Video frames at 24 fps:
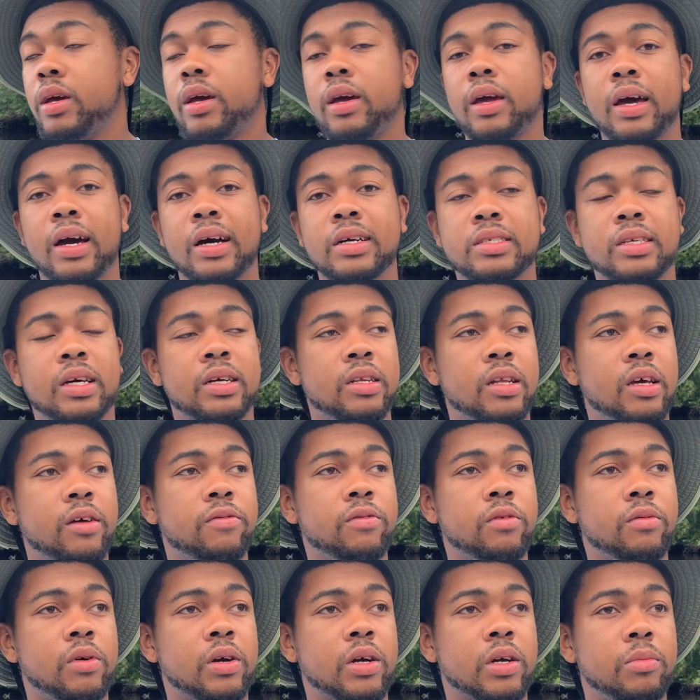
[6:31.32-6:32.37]
yeah, guys, I
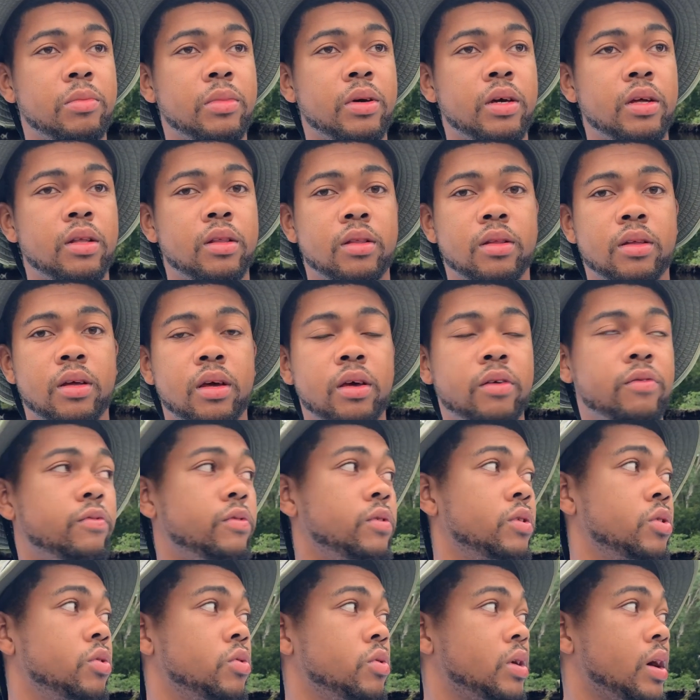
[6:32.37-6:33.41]
definitely recommend, if
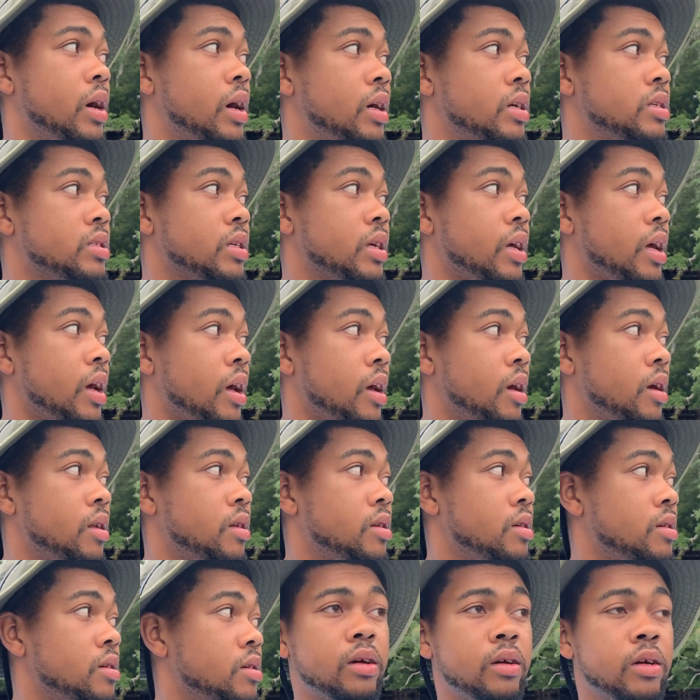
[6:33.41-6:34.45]
you guys can
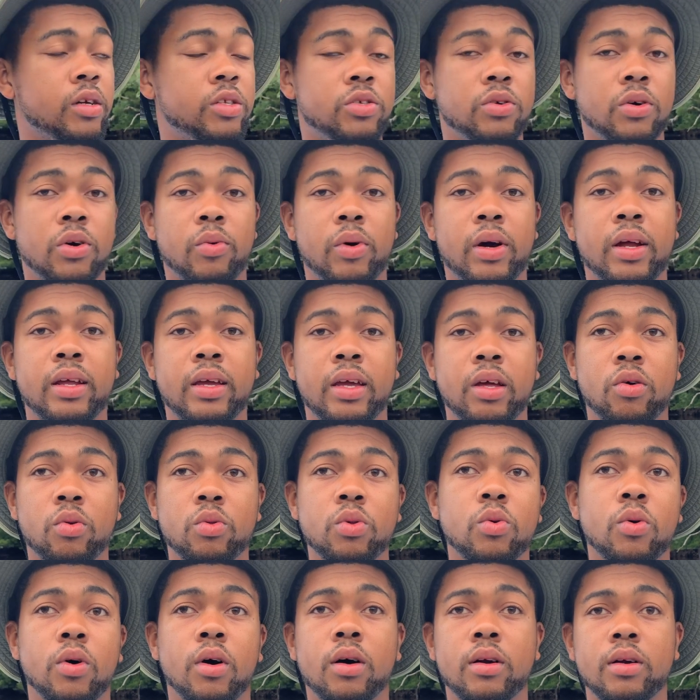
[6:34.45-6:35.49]
get you a way to get on
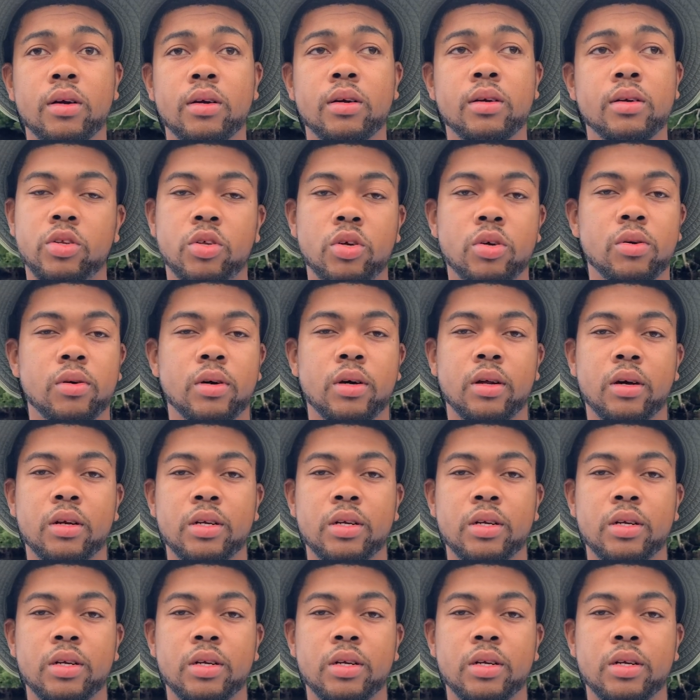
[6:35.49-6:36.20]
the water, do it